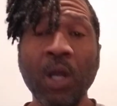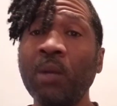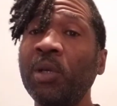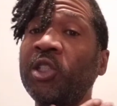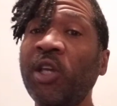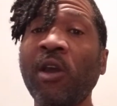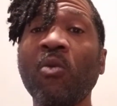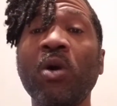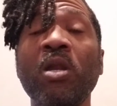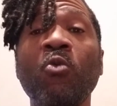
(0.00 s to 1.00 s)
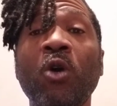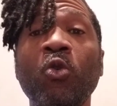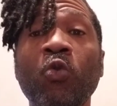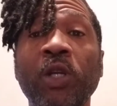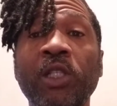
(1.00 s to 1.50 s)
But Sharon wasn't the one
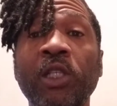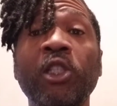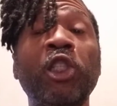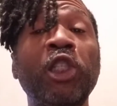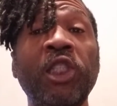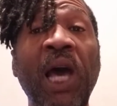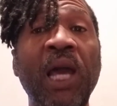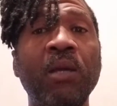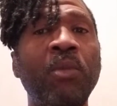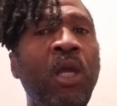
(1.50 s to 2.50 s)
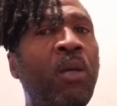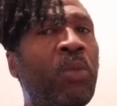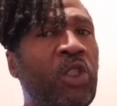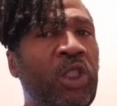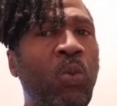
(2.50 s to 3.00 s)
who she shot him, but
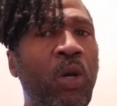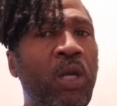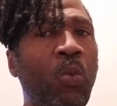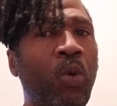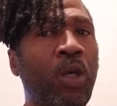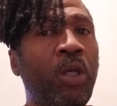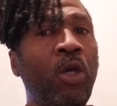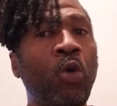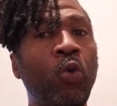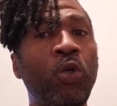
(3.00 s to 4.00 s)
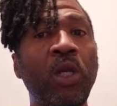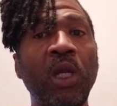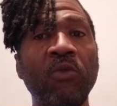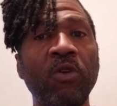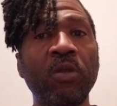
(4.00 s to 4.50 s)
she wasn't the one who
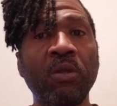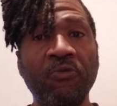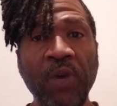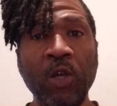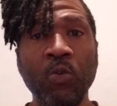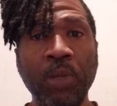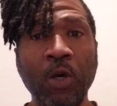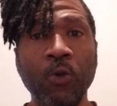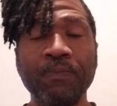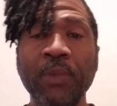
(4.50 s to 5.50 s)
delivered the fatal blow.